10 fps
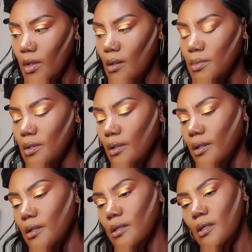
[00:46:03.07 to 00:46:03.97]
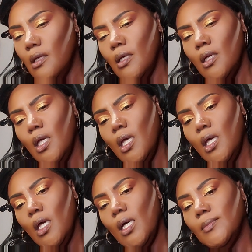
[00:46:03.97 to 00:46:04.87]
I'm sorry.
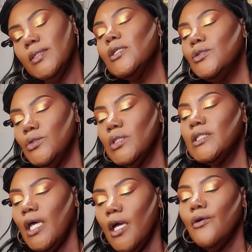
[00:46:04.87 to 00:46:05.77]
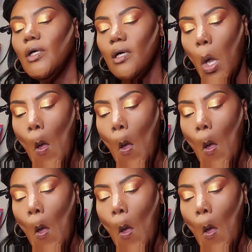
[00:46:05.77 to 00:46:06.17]
I'm still using Sahara